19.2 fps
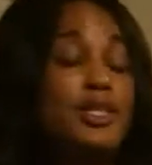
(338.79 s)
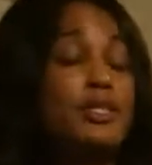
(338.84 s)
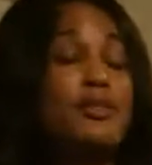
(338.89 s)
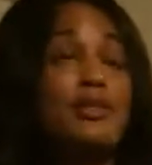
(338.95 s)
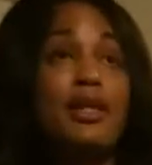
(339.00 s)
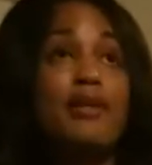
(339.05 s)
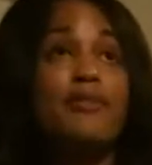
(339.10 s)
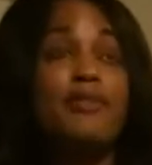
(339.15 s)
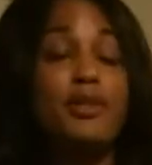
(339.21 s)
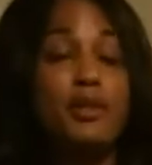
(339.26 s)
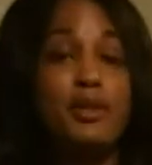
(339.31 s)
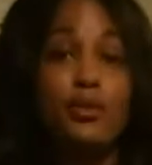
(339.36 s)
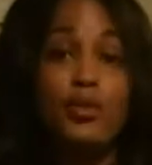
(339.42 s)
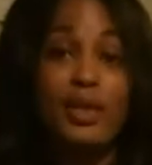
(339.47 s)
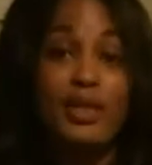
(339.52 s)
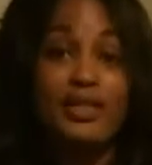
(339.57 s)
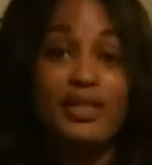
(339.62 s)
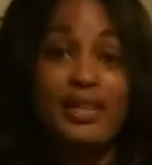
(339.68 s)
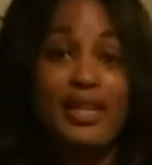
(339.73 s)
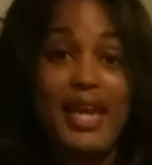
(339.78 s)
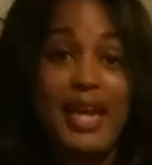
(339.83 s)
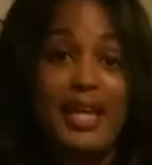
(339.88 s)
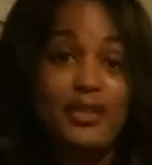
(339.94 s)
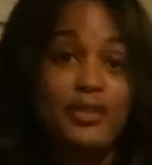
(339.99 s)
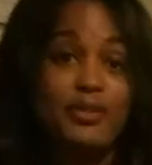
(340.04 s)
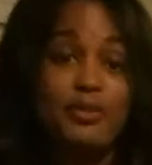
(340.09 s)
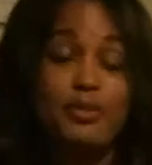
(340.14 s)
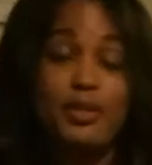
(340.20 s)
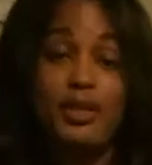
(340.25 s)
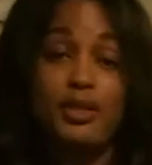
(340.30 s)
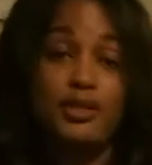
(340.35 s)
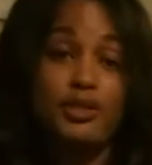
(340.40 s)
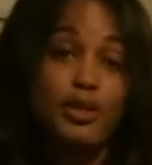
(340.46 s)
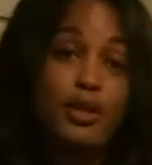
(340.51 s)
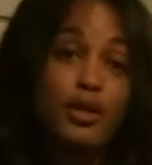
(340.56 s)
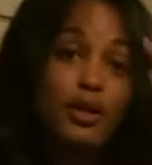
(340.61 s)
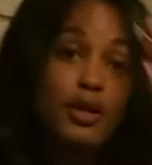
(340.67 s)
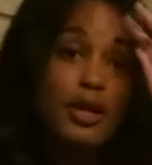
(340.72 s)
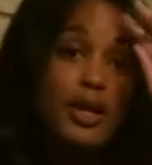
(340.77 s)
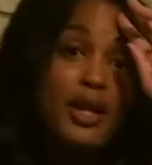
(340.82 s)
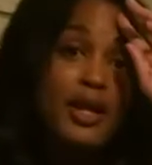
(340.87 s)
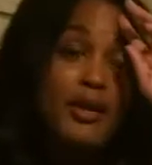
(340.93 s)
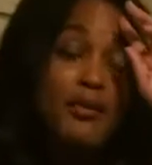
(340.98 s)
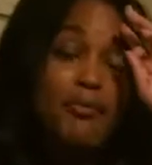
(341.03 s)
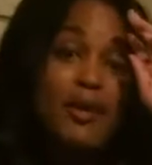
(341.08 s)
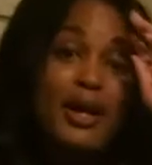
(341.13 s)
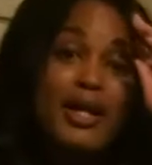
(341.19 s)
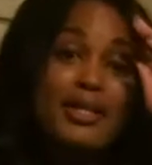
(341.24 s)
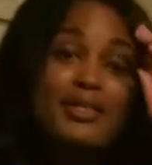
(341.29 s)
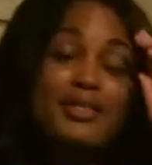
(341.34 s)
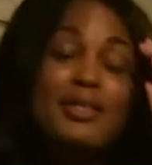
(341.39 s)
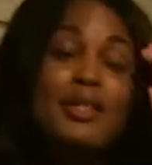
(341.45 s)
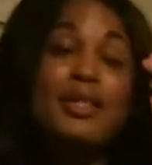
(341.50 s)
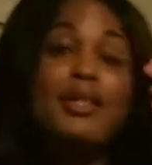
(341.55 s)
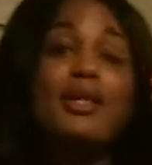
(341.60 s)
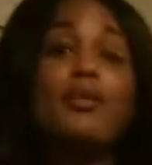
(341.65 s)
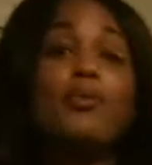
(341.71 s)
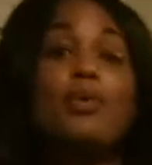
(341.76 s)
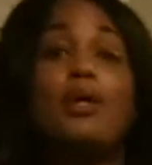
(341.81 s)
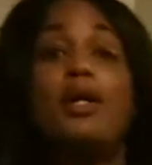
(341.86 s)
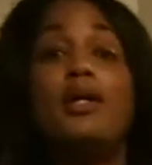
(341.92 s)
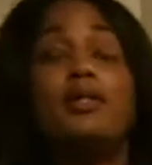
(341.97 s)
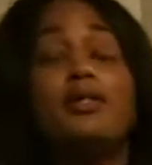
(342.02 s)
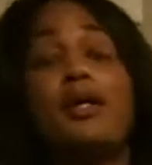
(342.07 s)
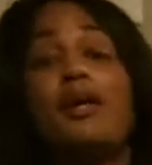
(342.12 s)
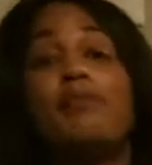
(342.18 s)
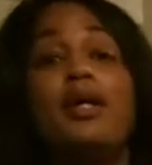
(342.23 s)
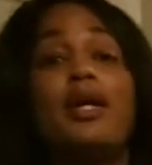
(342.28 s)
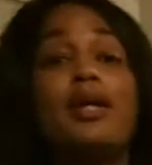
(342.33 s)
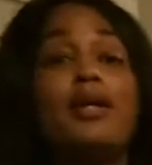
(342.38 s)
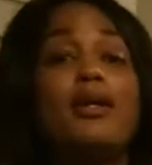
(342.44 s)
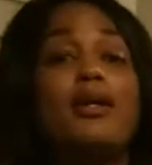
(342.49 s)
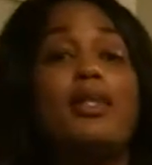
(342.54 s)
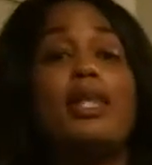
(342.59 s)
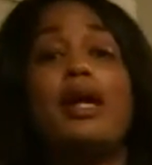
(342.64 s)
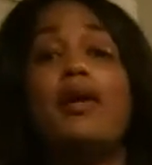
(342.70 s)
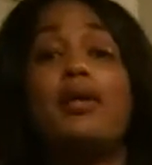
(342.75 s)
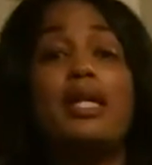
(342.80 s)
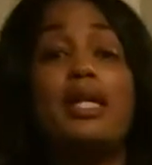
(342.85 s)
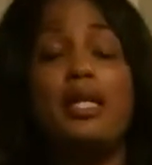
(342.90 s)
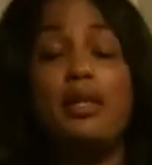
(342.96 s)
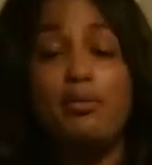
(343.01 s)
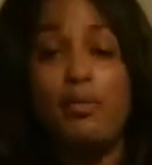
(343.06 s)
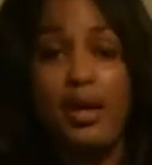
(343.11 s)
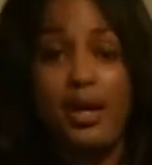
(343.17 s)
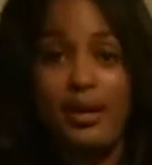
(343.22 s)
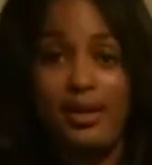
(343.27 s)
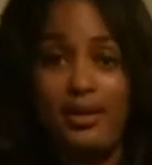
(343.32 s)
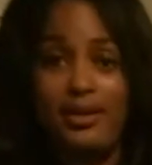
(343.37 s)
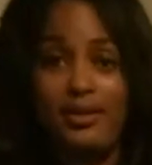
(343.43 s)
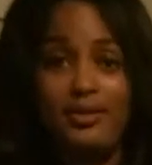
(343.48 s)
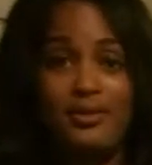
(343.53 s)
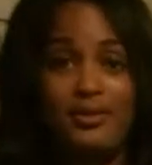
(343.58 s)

she definitely wasn't going to answer because her mindset was, I'm not going to allow anybody